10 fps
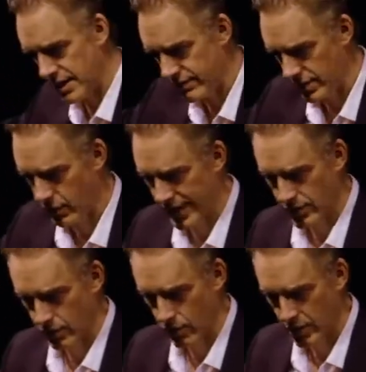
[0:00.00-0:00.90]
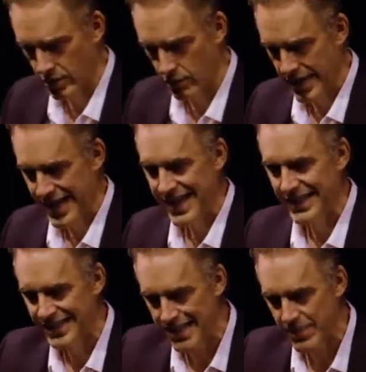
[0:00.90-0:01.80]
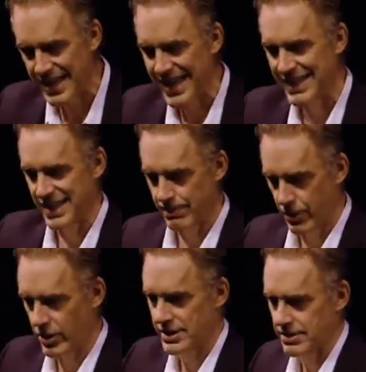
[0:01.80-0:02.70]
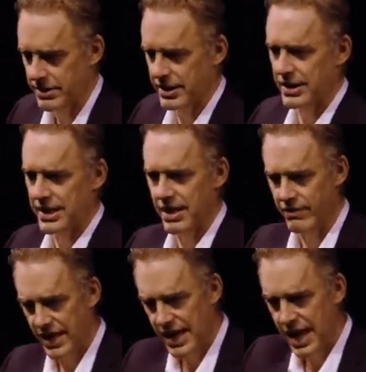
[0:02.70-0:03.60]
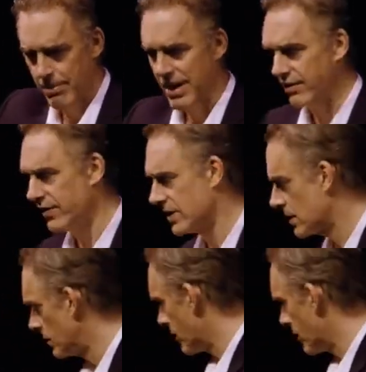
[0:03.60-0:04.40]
even though I don't want to eliminate the possibility of a metaphysical